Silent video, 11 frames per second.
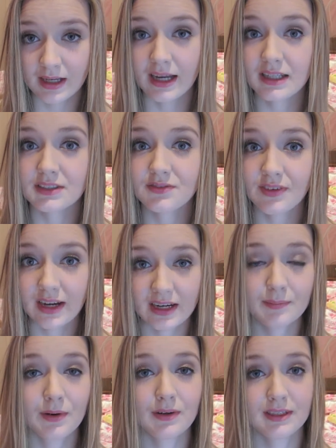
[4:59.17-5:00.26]
it is very
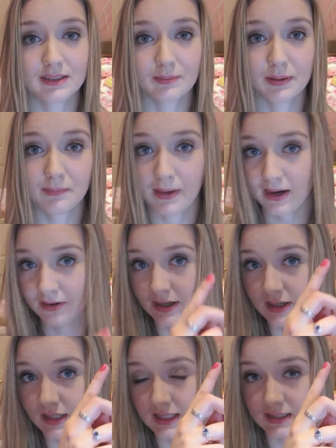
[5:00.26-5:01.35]
important to put powder
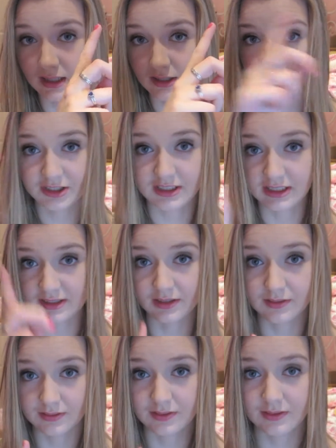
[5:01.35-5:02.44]
on your
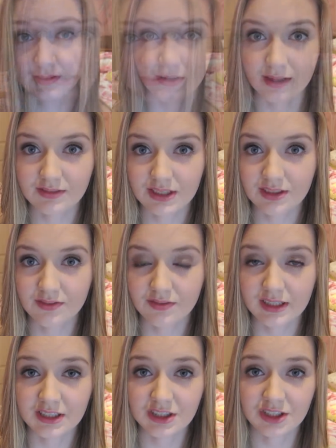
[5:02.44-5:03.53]
T-zone. So after you have
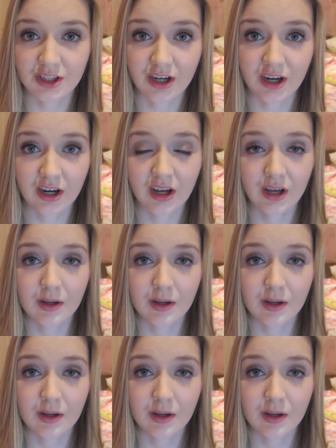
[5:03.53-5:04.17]
finished your